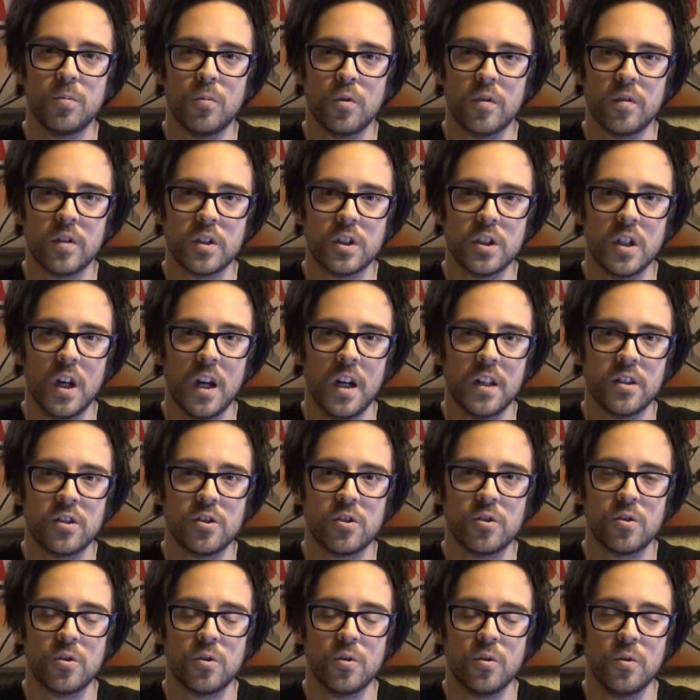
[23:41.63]
more of a
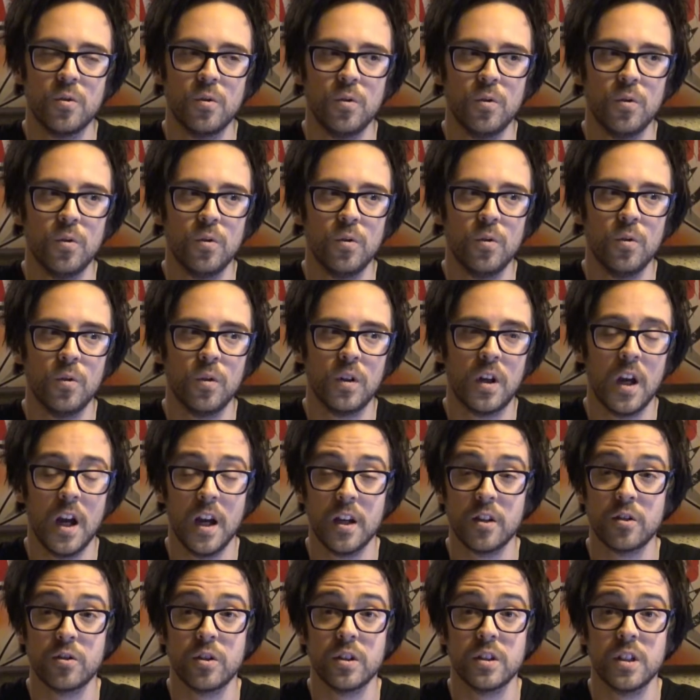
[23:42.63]
chance to
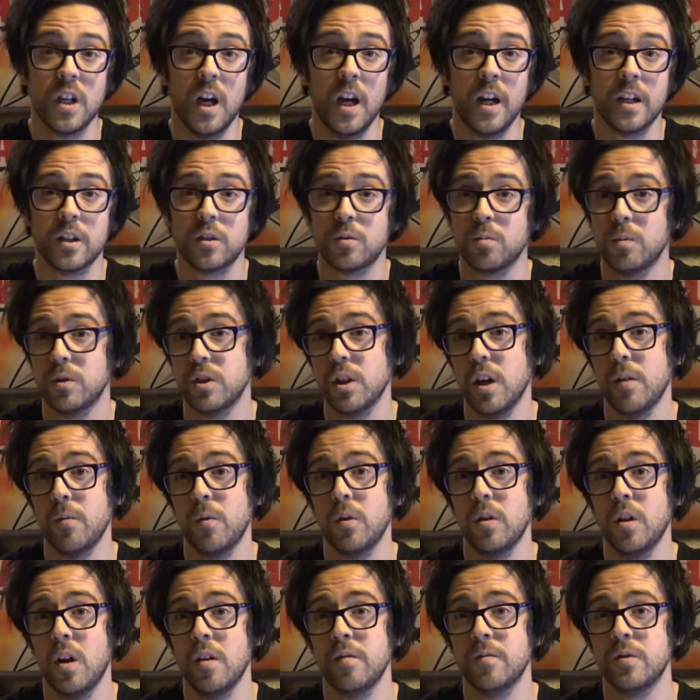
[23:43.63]
get extra attacks, which
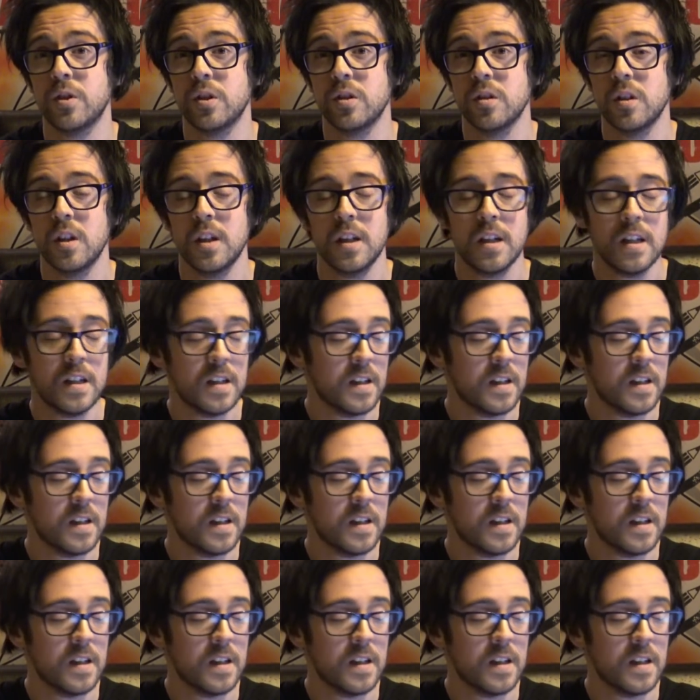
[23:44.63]
everyone loves.